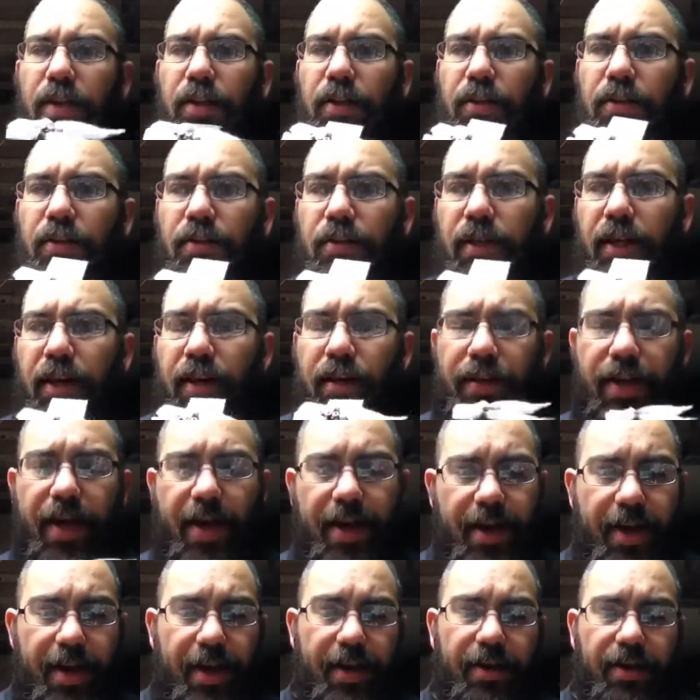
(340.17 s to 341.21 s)
So there,
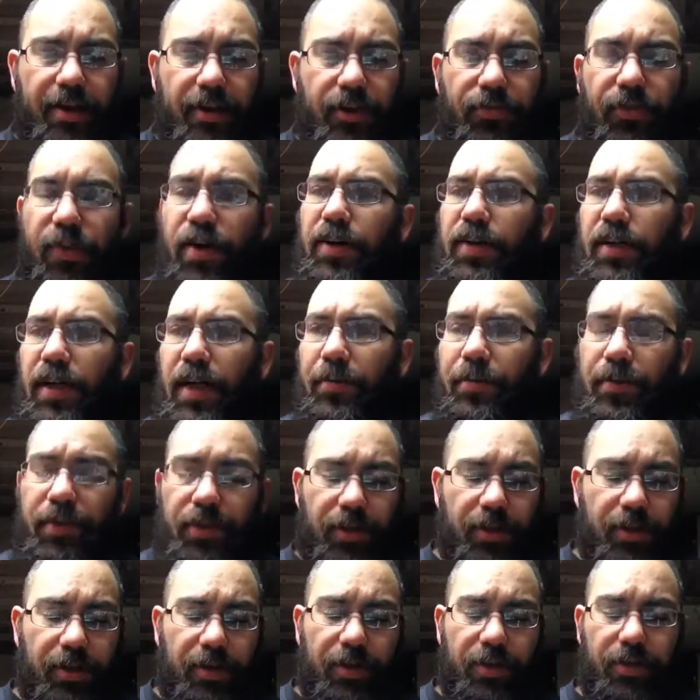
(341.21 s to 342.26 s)
that end, as far as I'm
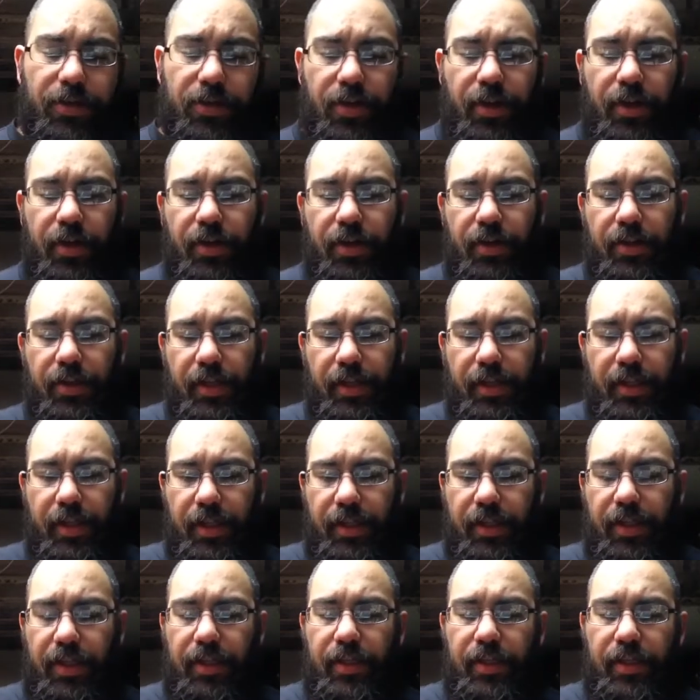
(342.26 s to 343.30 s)
concerned, is good. Let's
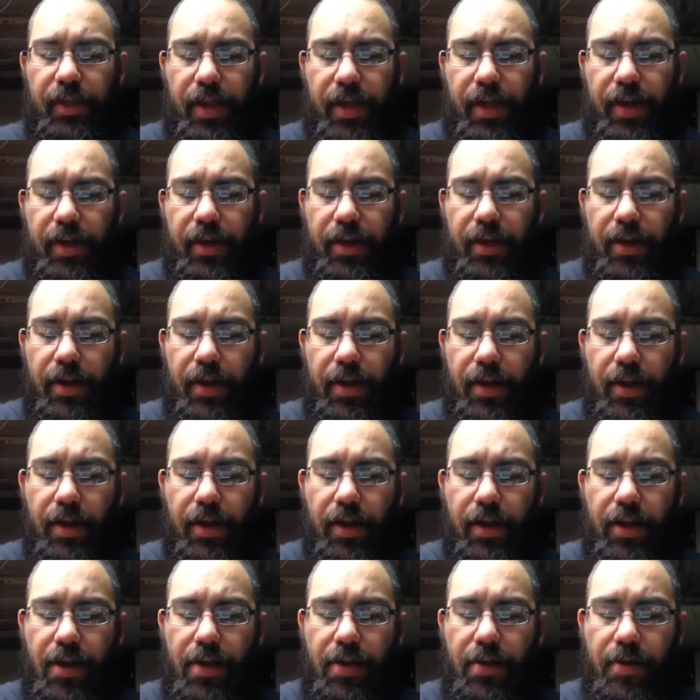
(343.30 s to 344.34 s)
hit this side.
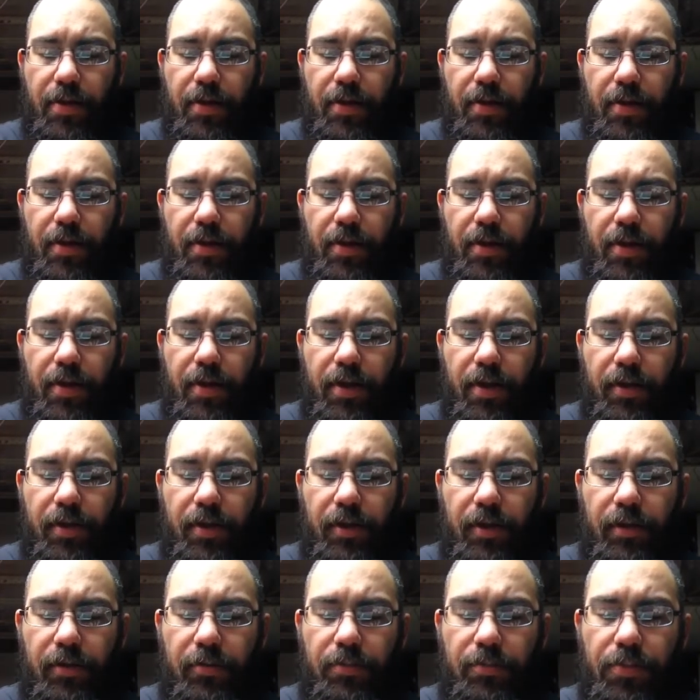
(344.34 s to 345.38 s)
Cut
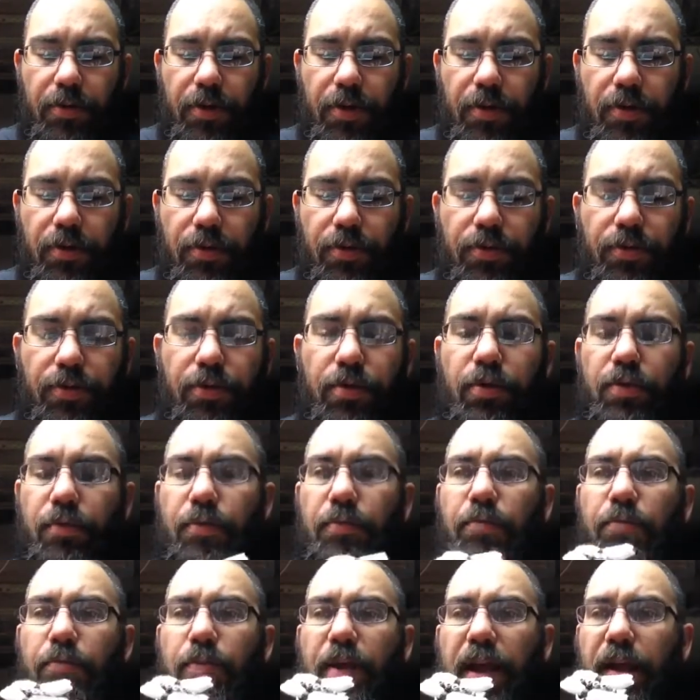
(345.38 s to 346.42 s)
these both.
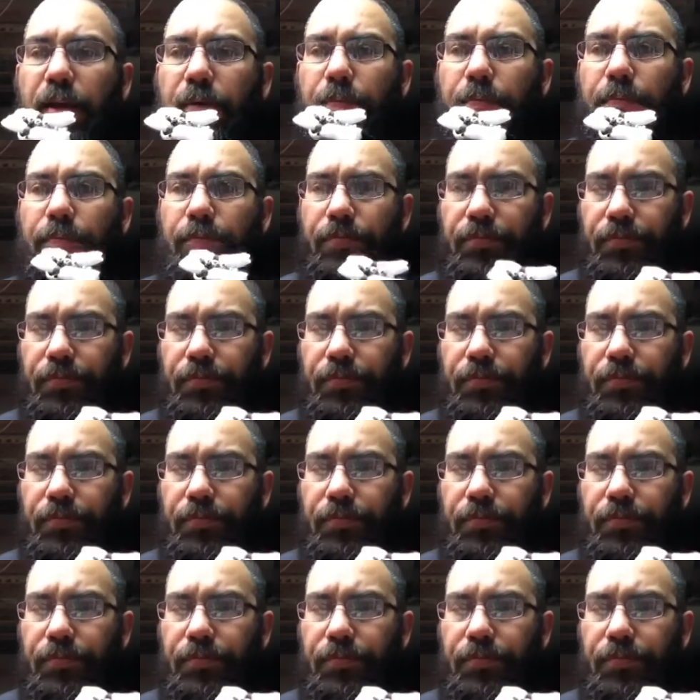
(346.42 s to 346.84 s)
Bam.